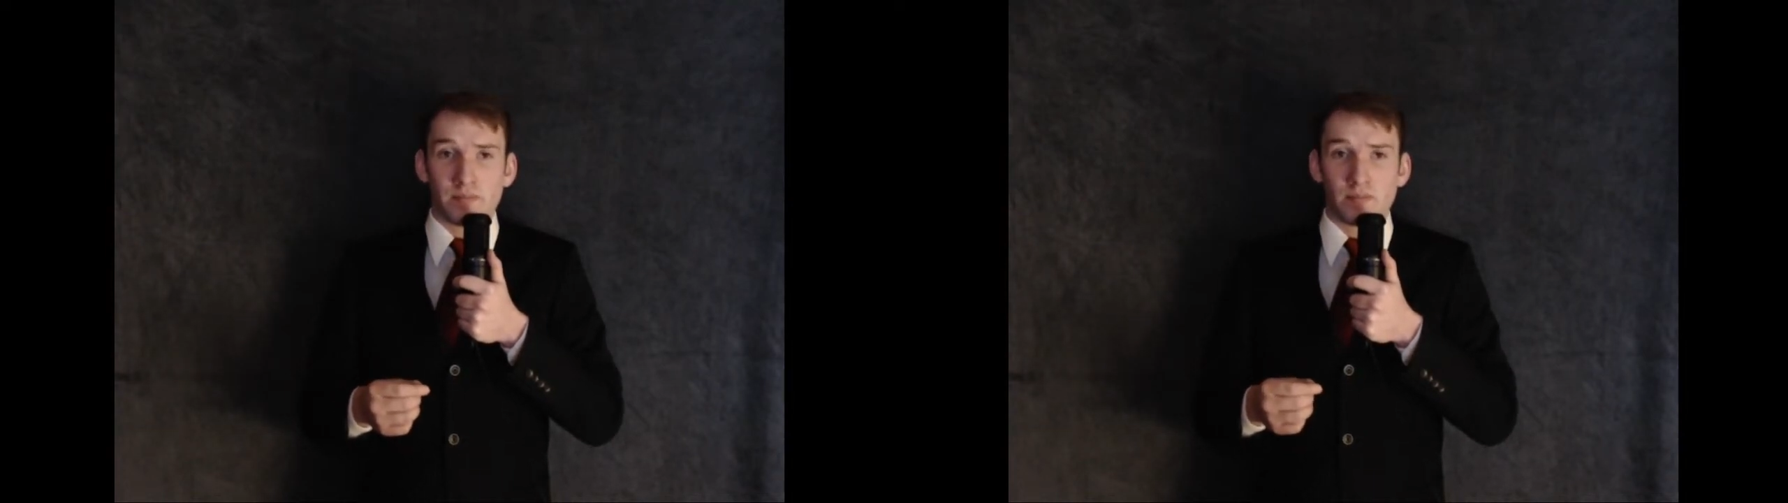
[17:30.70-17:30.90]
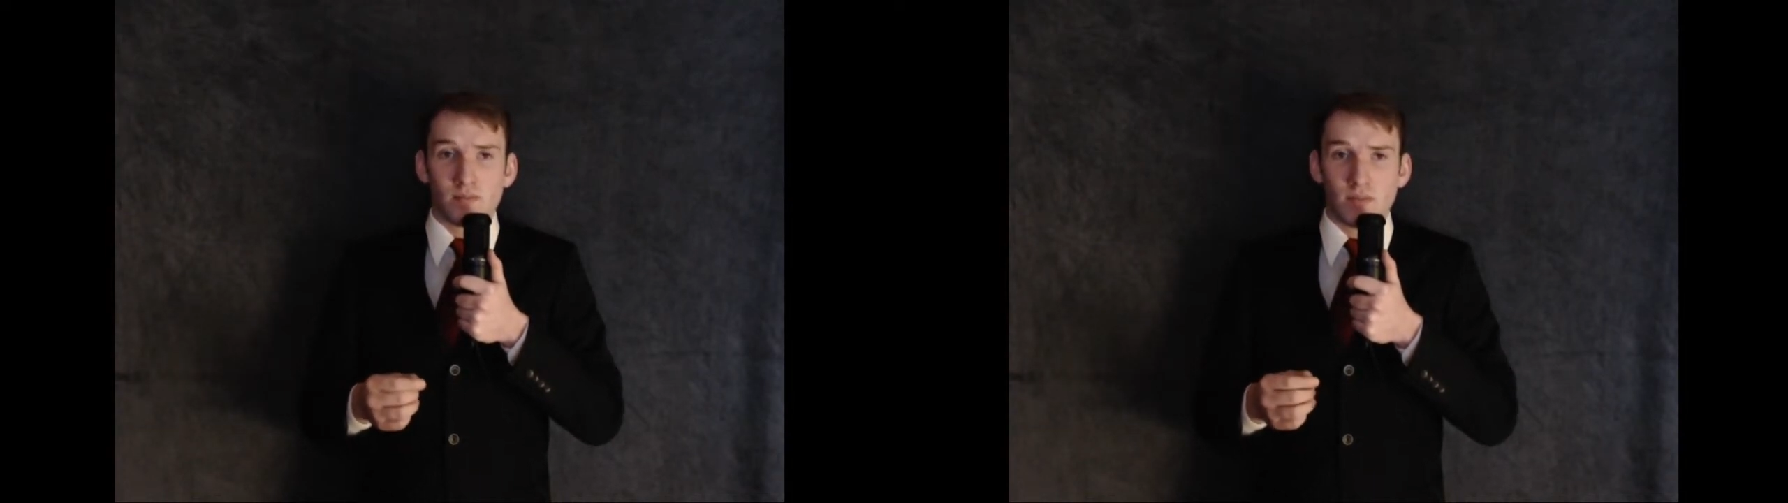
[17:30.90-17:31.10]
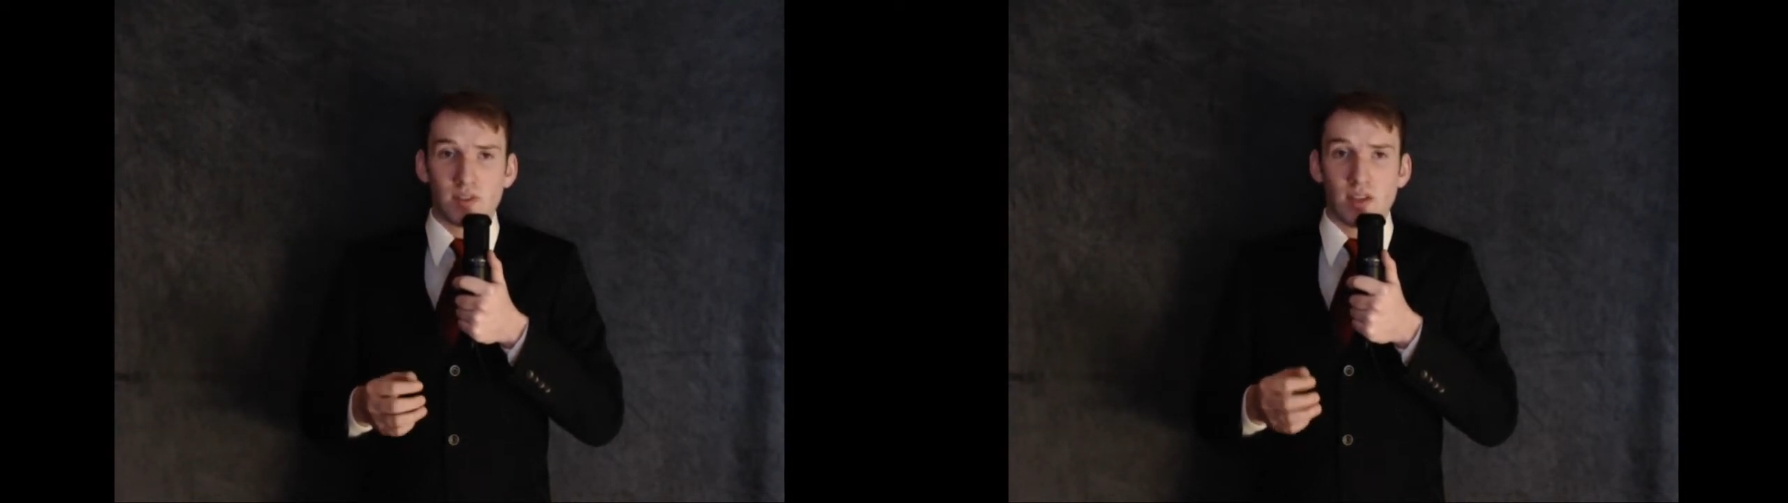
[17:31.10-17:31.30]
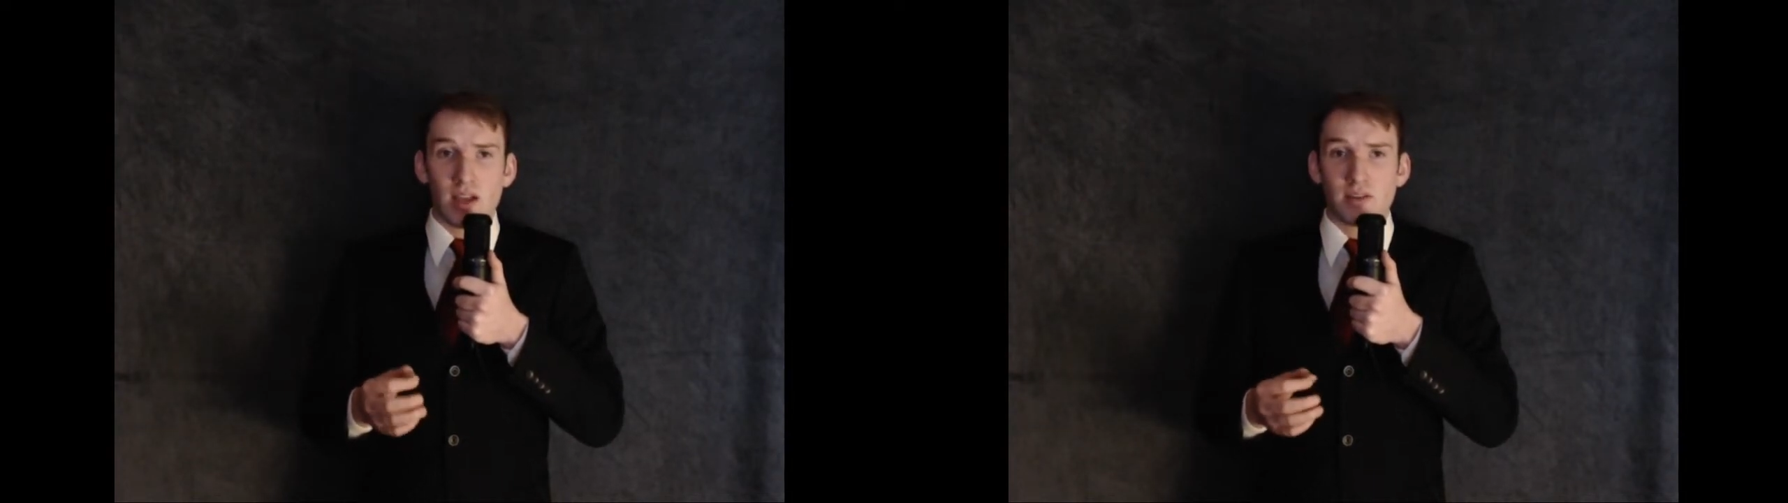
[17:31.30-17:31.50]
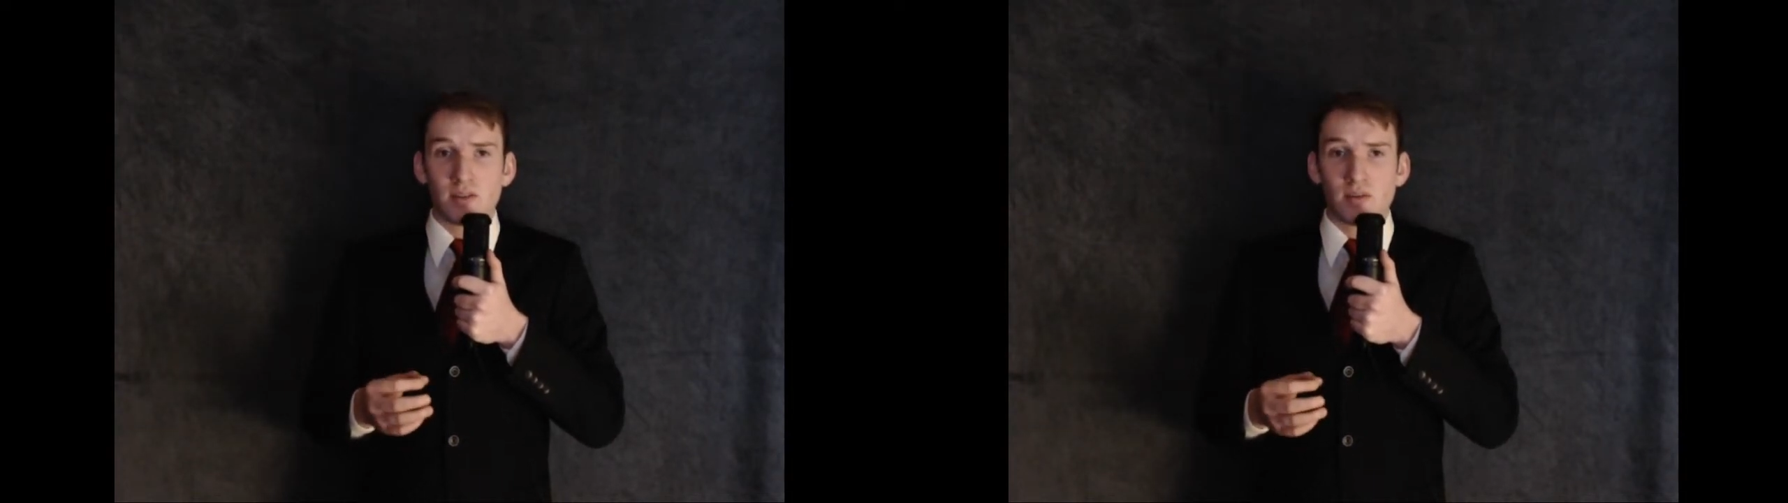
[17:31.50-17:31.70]
This
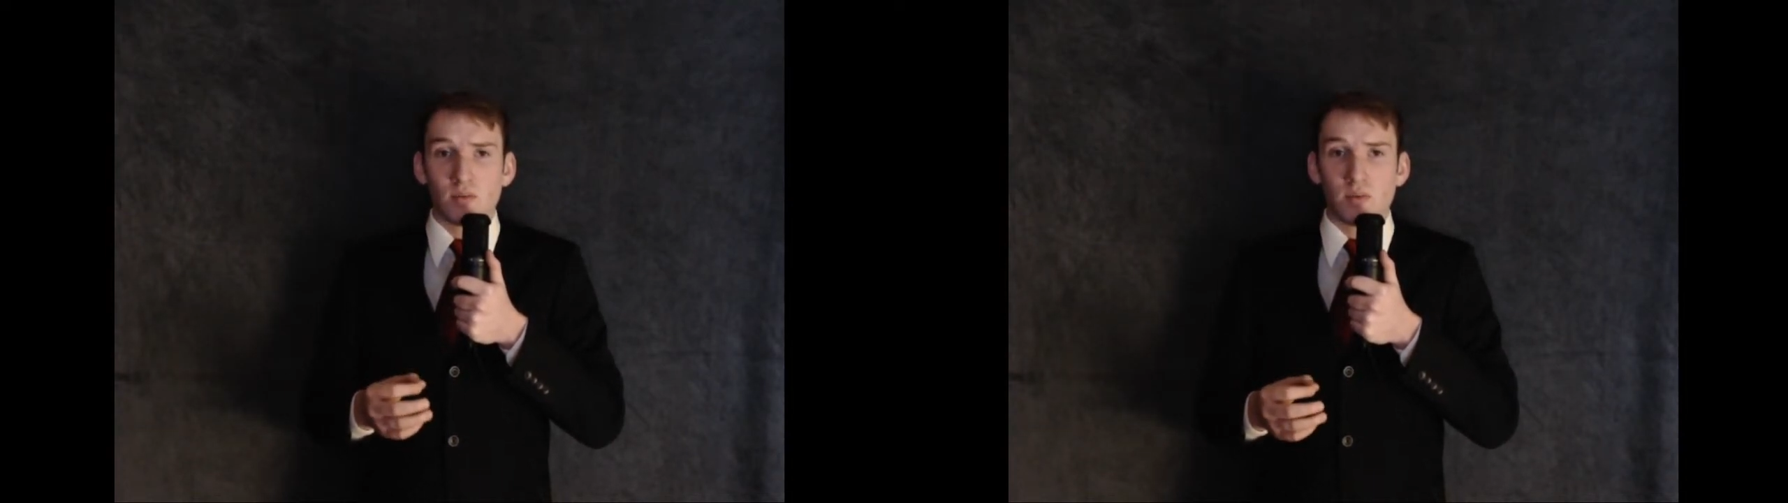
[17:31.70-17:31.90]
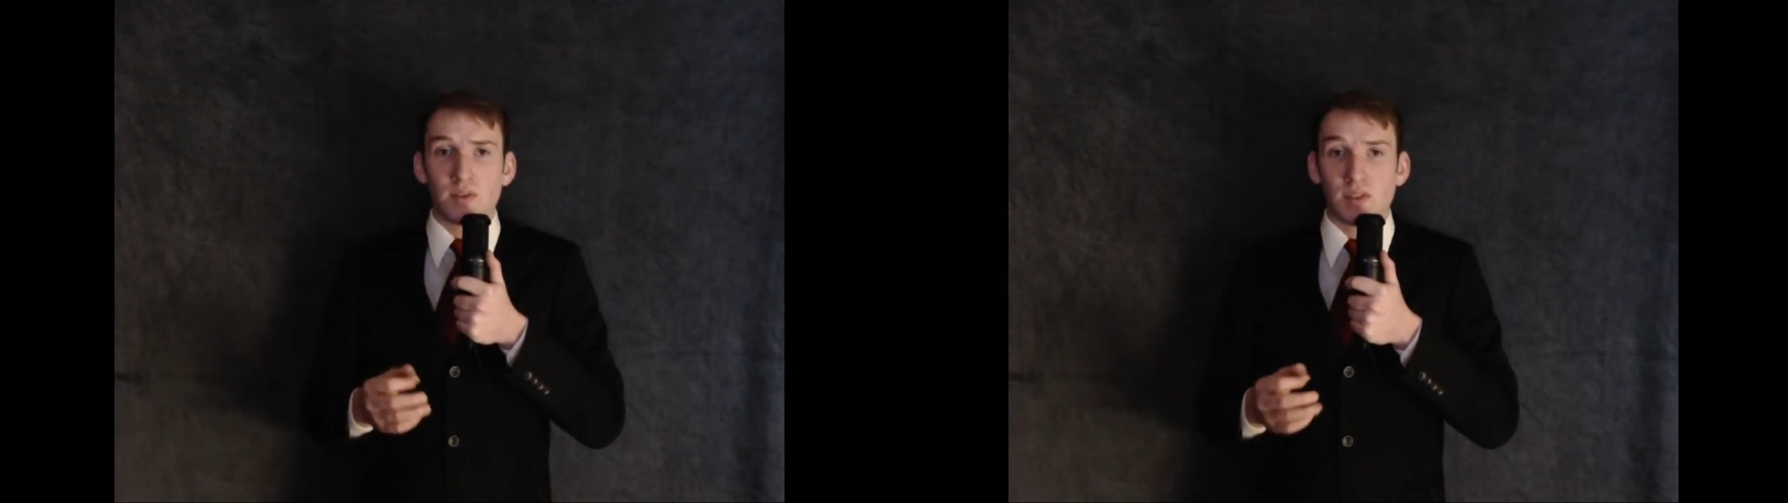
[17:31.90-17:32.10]
action was